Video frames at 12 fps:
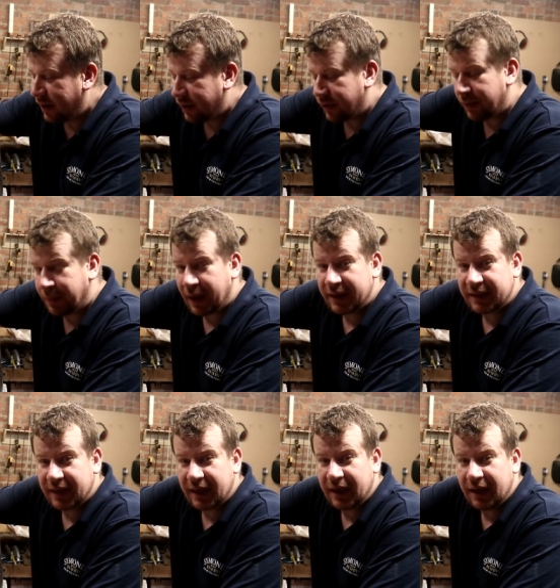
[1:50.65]
There are
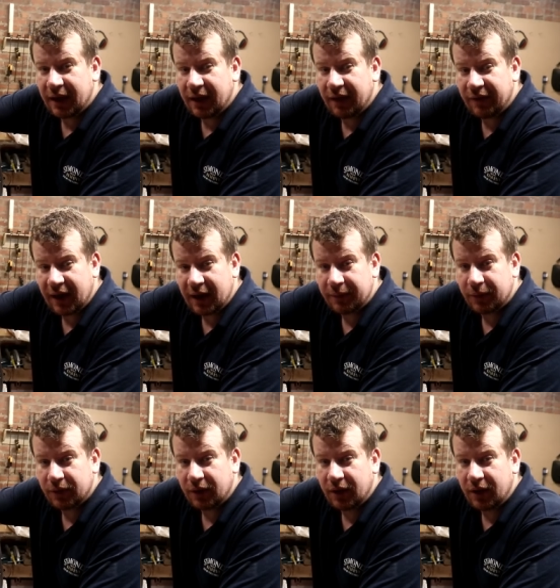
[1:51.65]
plenty
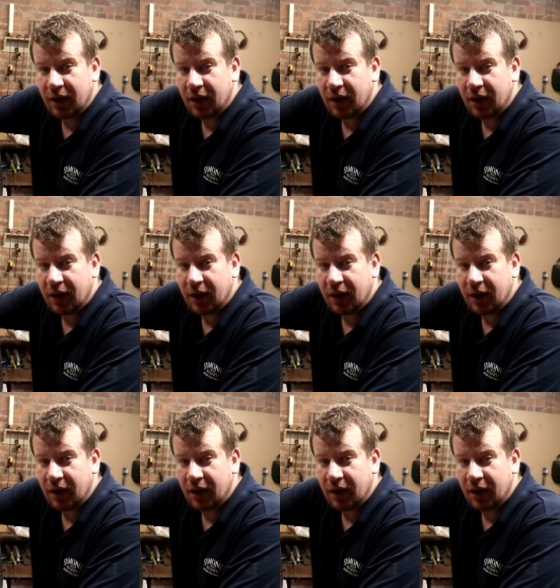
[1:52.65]
available